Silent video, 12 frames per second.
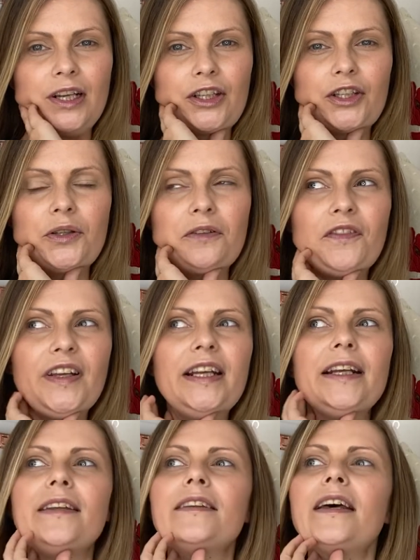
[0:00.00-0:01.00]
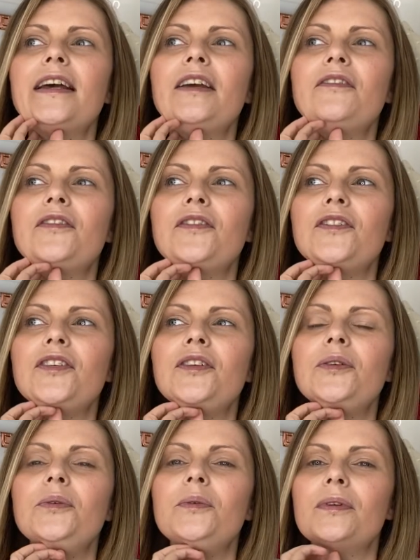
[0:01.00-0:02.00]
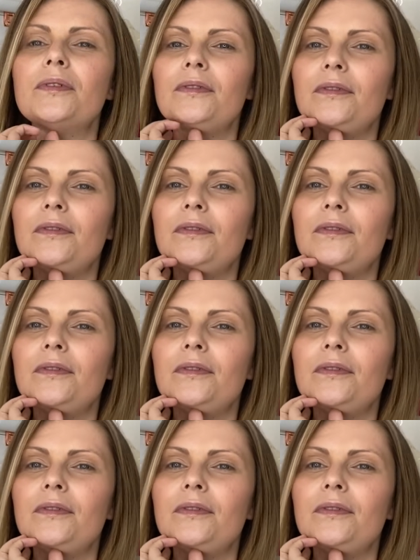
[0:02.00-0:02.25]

you feeling that if you